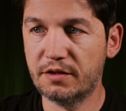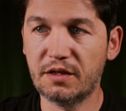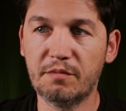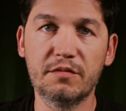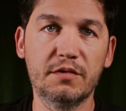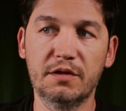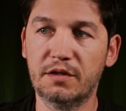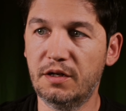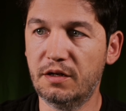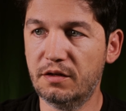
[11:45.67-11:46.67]
some
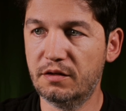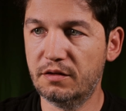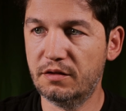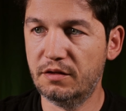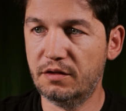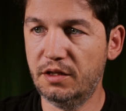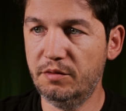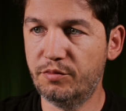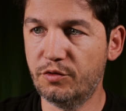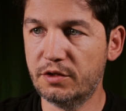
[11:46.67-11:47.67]

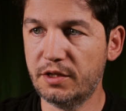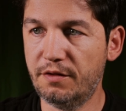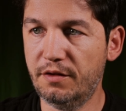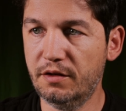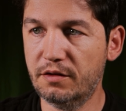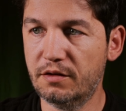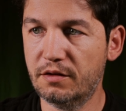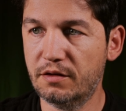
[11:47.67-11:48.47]
imports, I think.